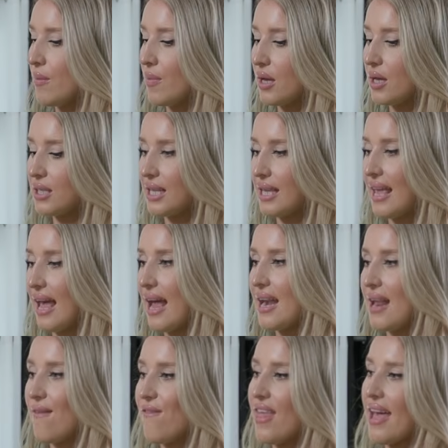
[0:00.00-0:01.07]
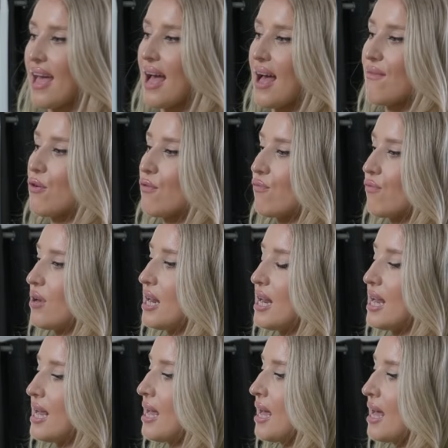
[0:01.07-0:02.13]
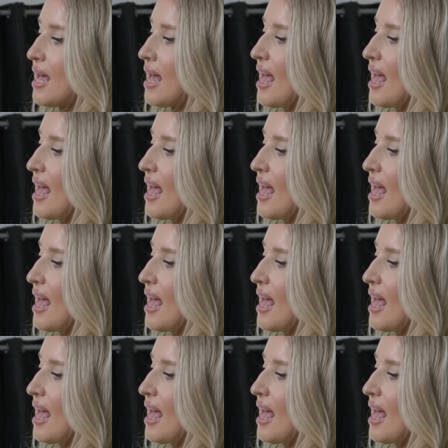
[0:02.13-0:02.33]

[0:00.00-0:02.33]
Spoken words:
Because again, if they have a really